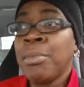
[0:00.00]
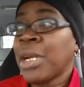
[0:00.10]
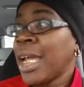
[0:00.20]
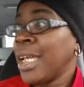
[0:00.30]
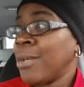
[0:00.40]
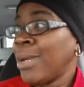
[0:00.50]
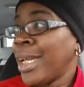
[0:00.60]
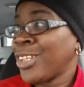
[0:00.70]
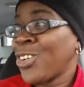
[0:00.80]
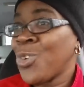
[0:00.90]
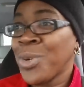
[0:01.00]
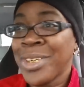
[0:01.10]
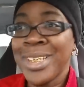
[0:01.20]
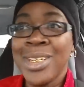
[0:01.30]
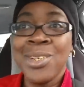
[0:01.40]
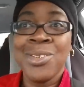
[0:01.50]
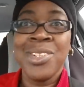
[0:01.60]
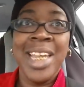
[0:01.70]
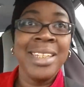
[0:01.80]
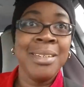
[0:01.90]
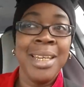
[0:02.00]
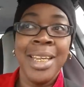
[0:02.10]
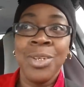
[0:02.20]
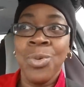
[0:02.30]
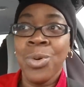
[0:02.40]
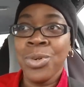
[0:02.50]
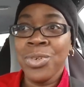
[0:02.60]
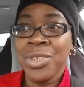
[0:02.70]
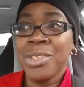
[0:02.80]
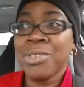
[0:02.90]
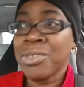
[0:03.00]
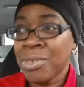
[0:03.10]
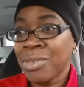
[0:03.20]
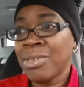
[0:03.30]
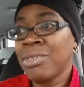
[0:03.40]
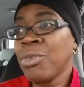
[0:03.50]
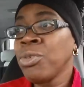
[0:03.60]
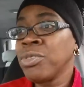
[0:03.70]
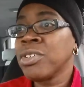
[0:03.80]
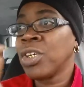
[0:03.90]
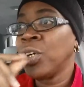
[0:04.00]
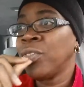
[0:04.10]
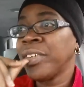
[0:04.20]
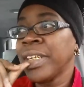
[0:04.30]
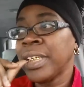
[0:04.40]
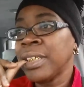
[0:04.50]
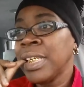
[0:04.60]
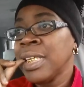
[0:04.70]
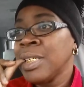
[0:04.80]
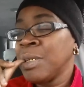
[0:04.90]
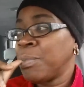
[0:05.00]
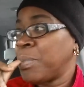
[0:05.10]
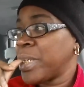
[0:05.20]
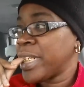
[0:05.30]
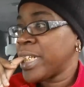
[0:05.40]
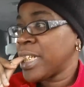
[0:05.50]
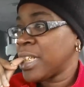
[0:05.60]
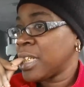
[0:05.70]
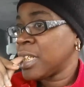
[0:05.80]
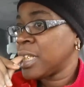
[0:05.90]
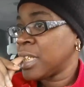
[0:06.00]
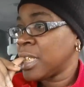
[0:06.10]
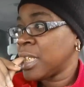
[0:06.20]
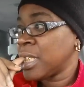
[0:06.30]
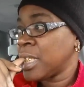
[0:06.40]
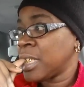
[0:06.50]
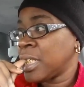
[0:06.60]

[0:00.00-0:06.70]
but I am like nowhere near salad headquarters there's a grocery store over there but um